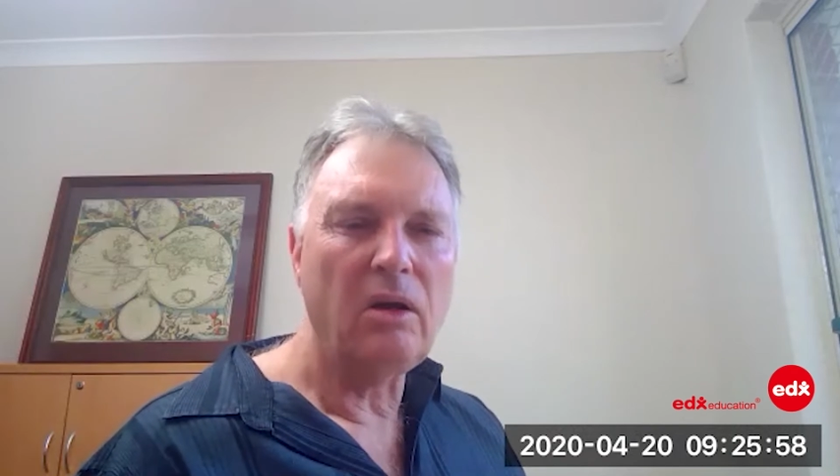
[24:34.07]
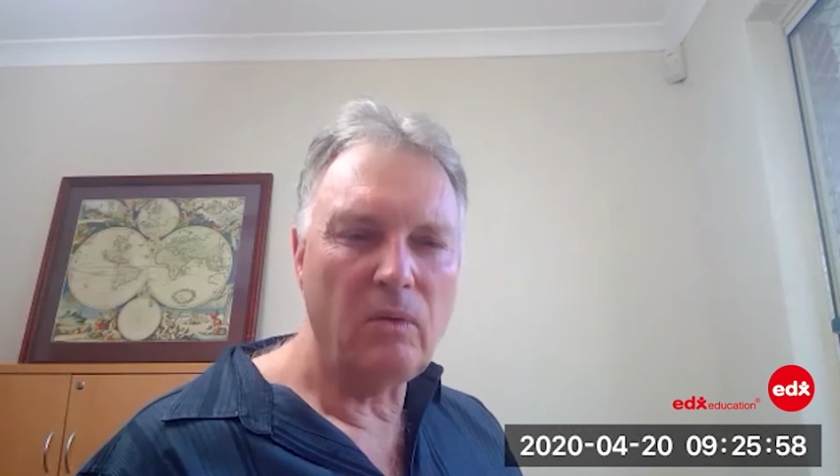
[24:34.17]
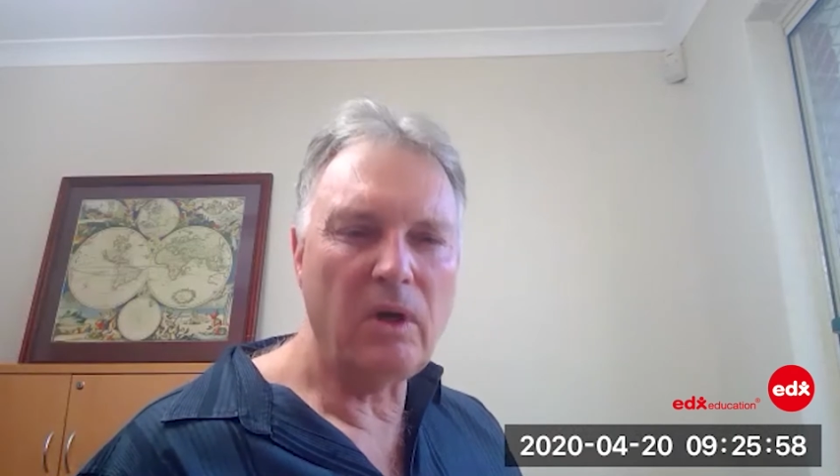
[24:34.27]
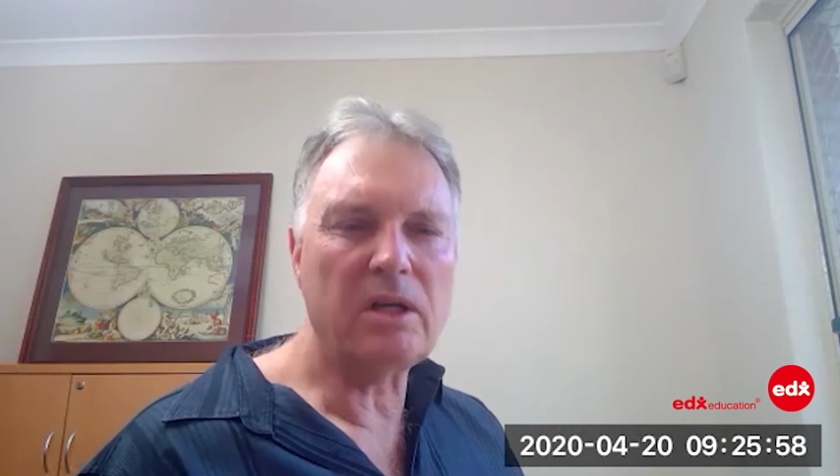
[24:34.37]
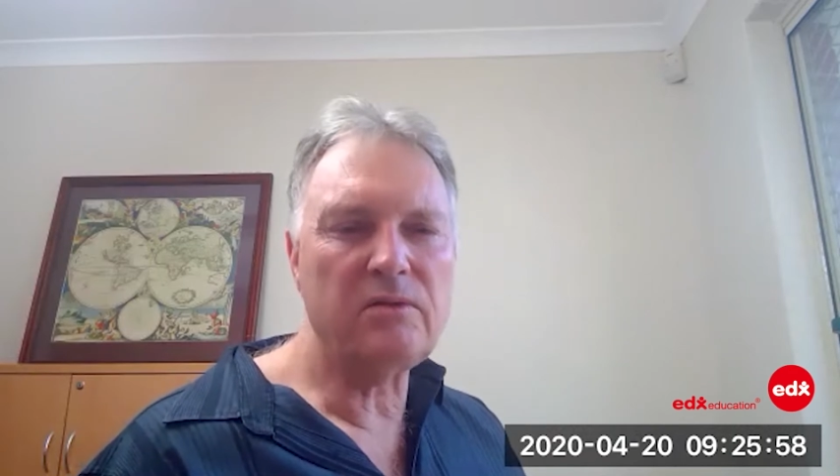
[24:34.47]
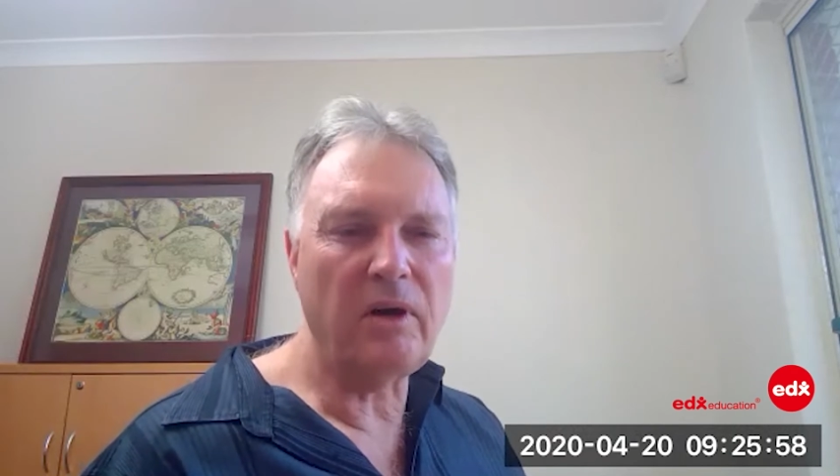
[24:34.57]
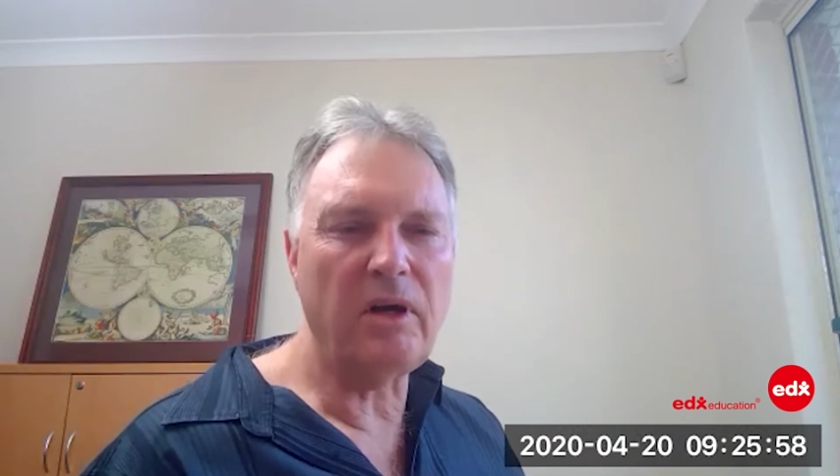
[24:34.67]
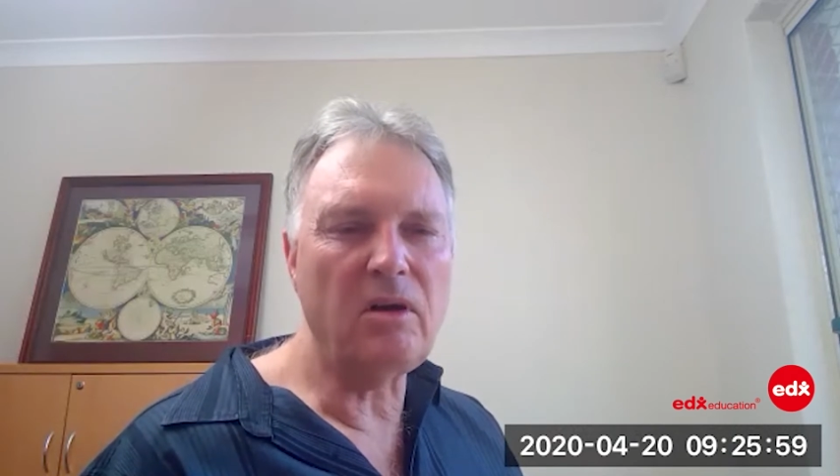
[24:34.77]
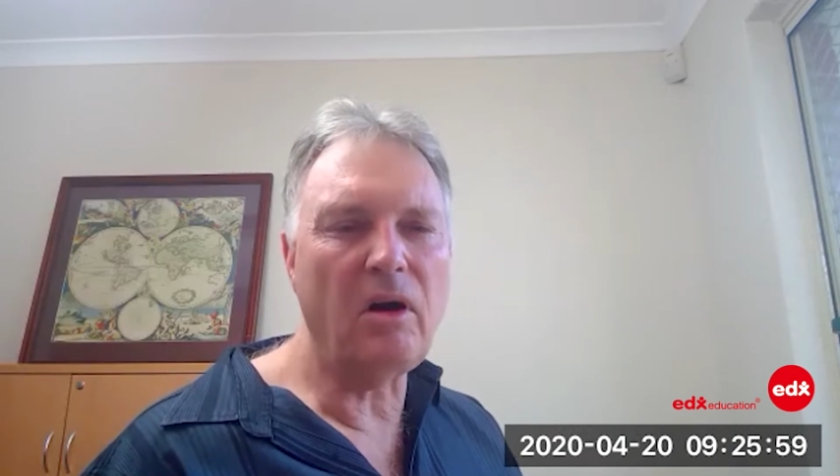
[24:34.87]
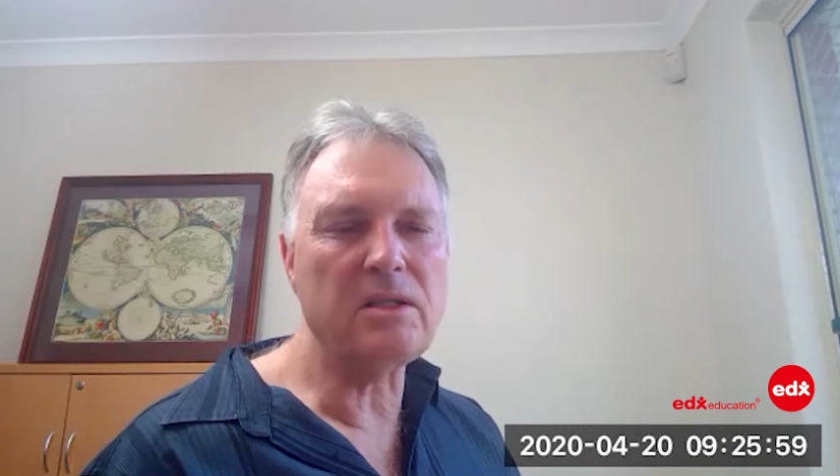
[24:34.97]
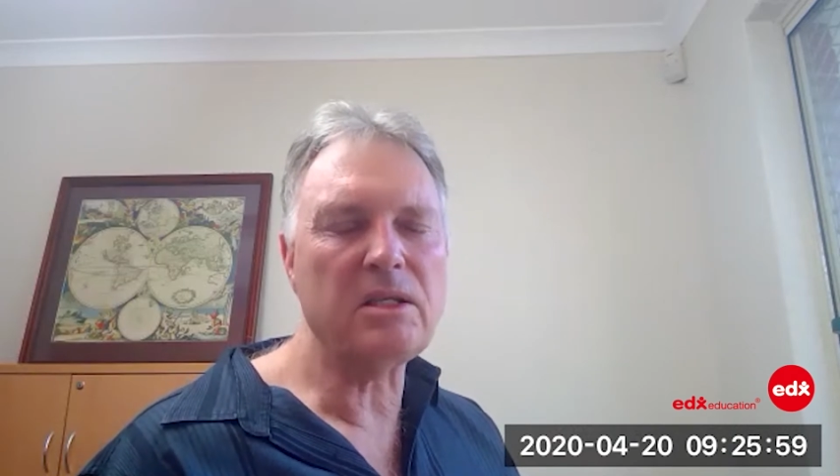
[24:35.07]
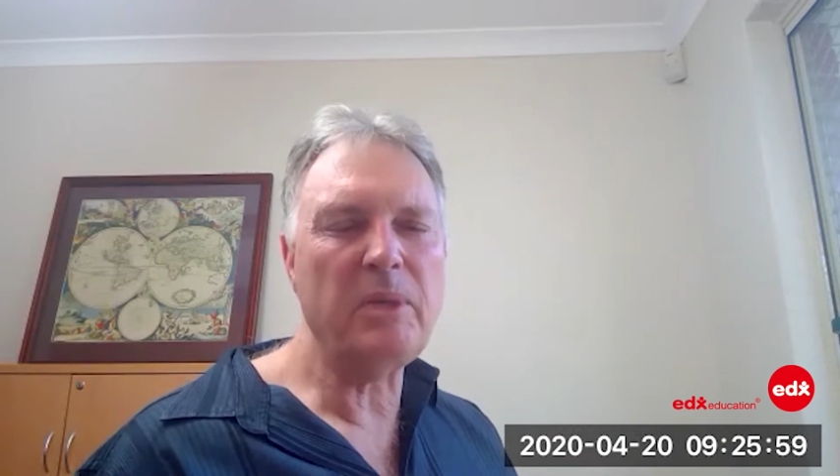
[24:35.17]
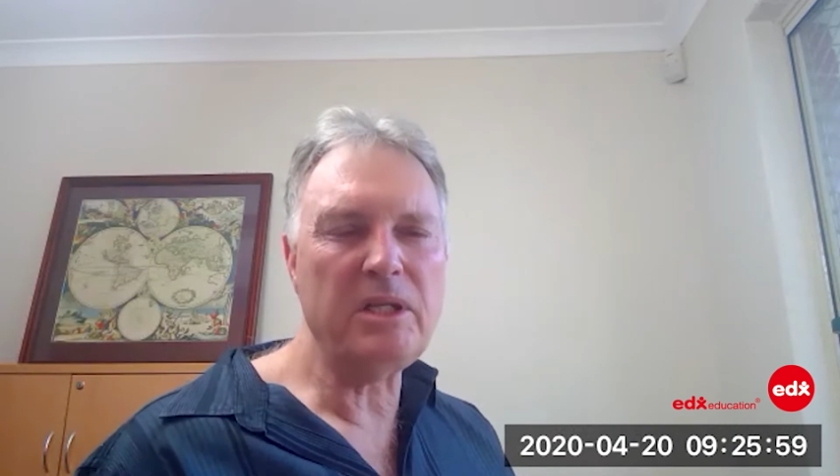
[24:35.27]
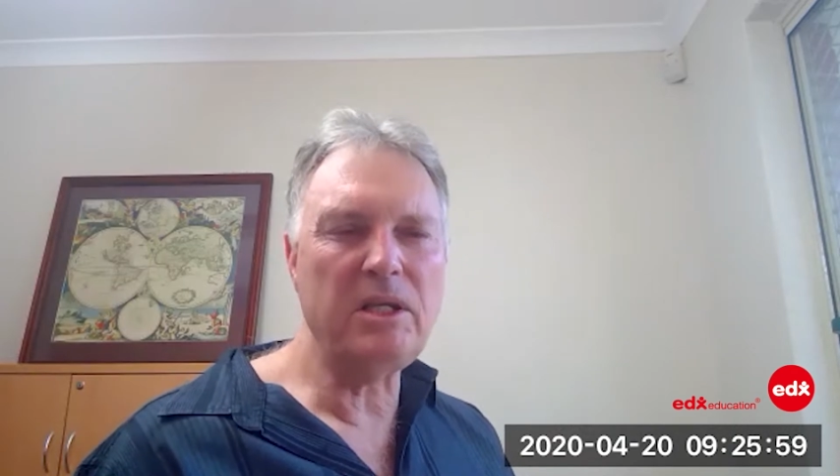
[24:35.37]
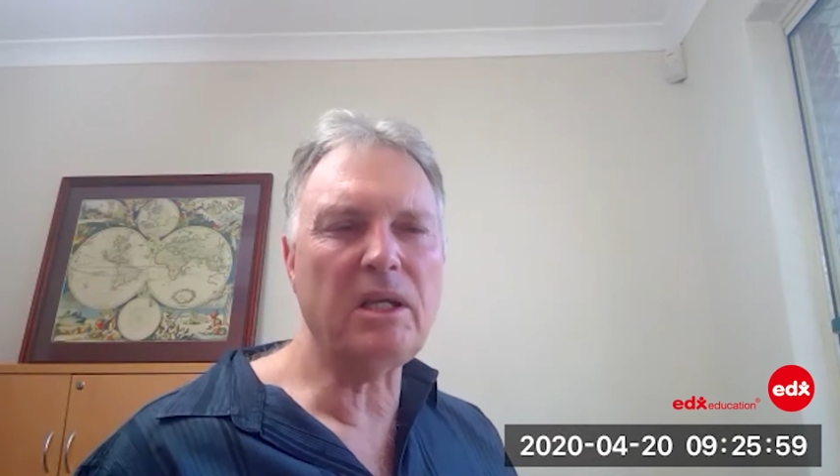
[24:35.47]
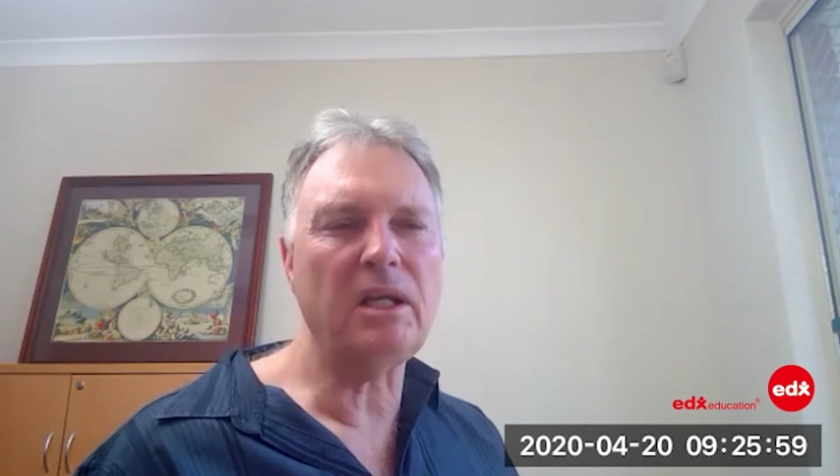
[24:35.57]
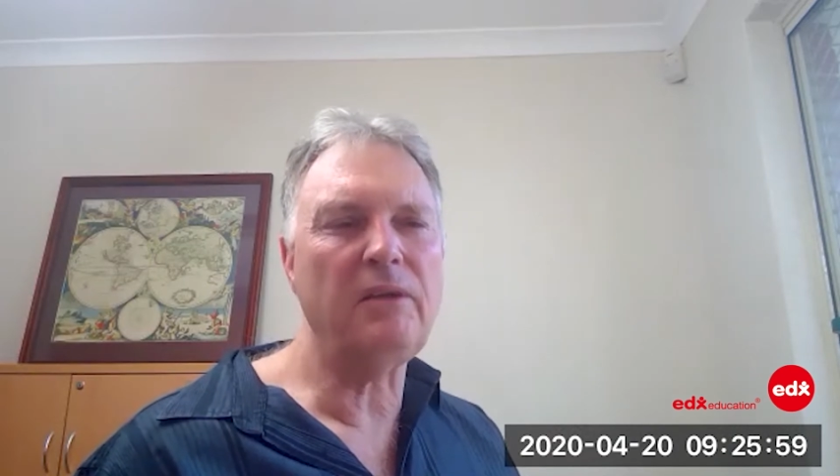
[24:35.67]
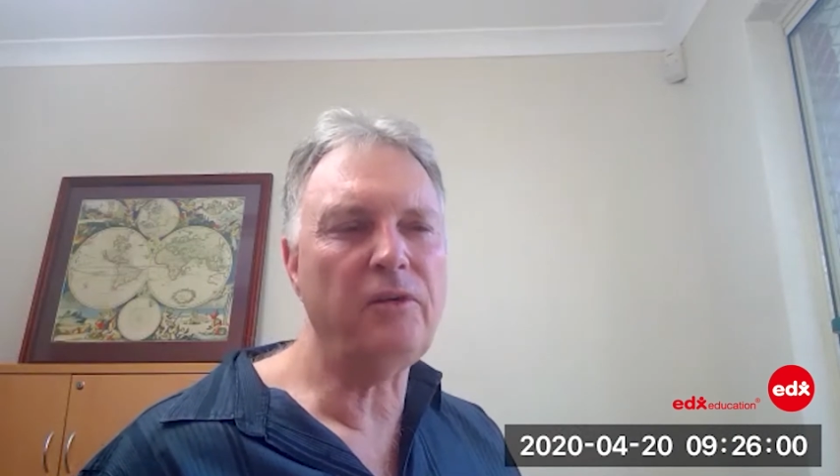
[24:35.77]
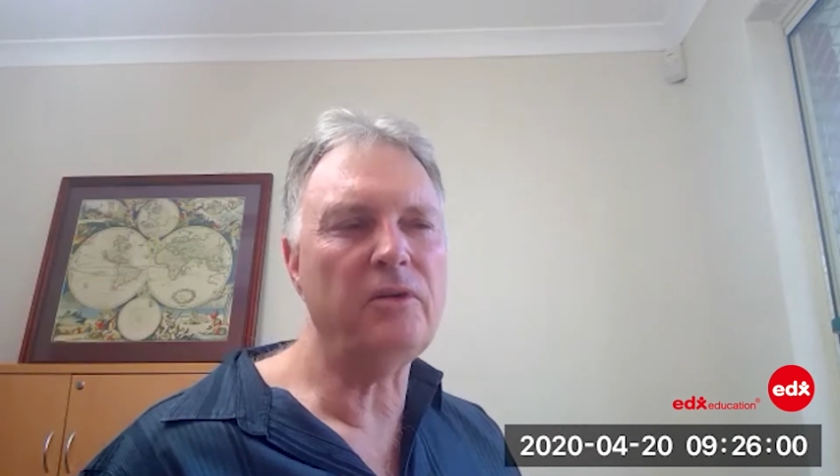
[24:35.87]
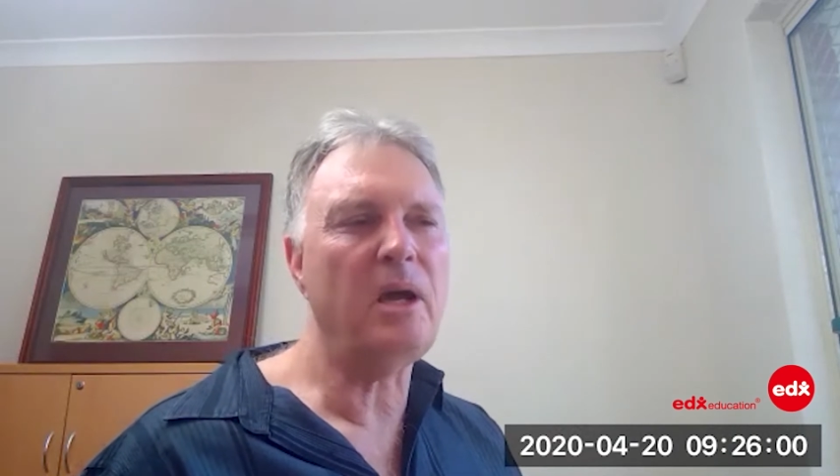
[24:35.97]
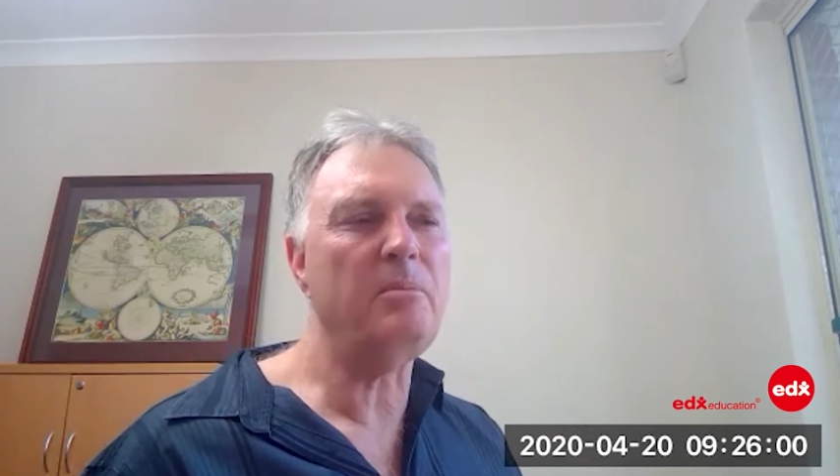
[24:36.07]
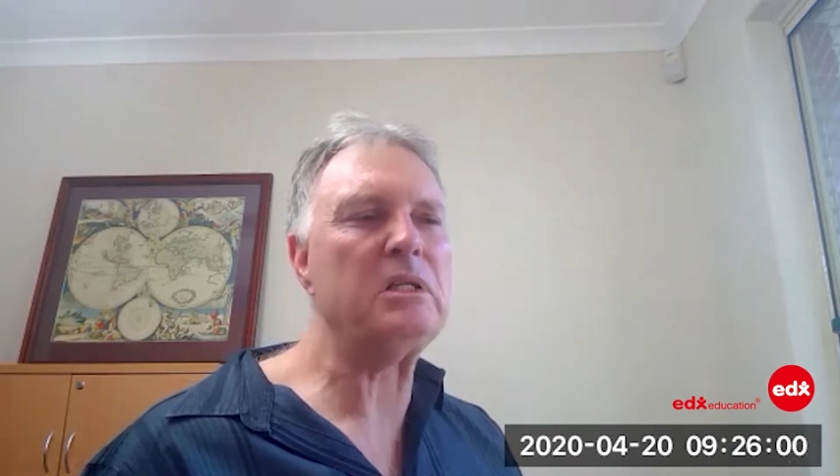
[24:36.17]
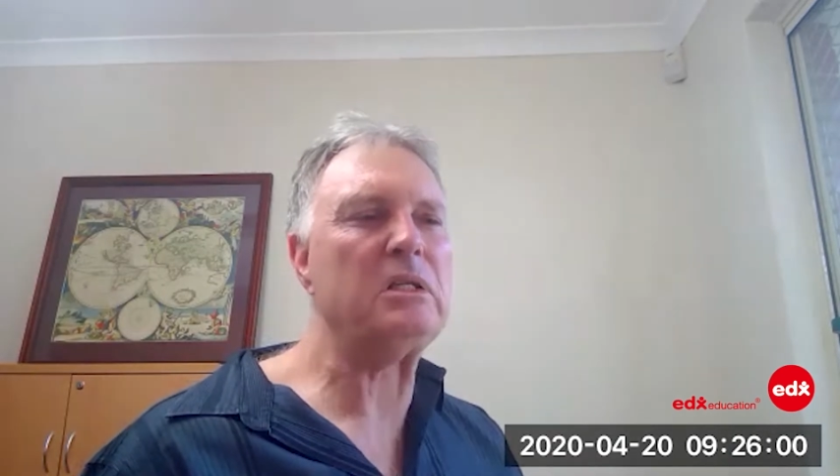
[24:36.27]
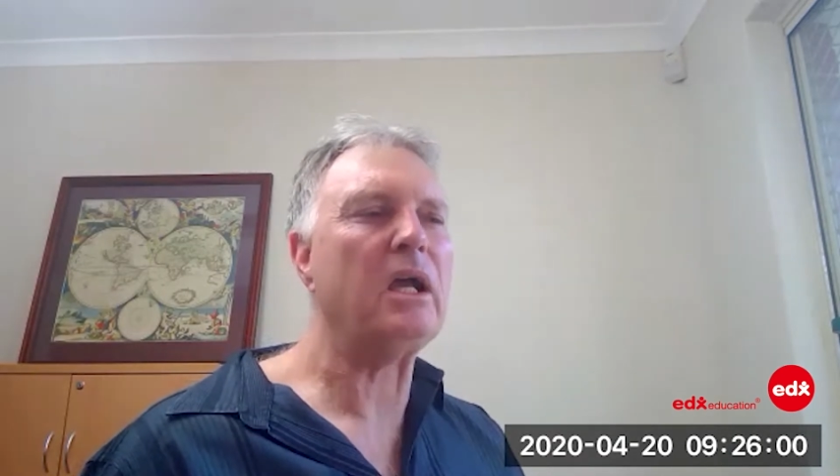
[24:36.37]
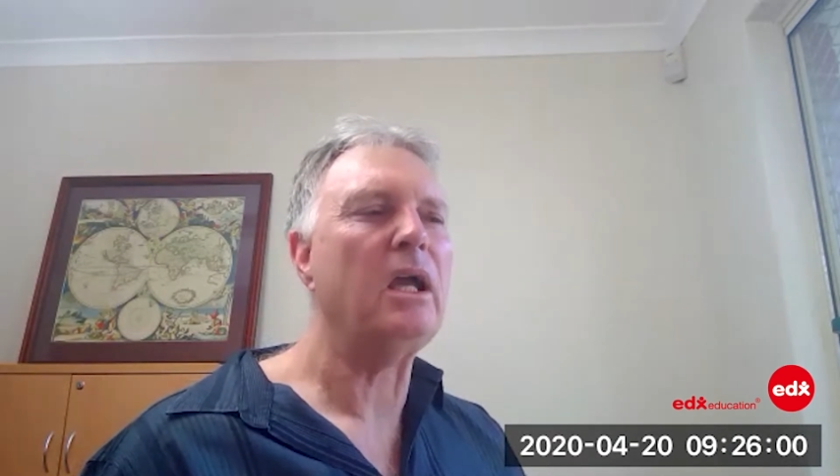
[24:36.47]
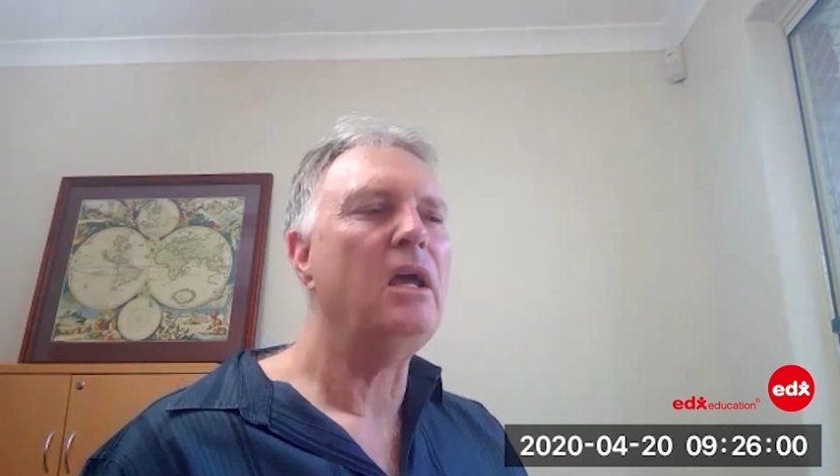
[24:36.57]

works very nicely, particularly for numbers like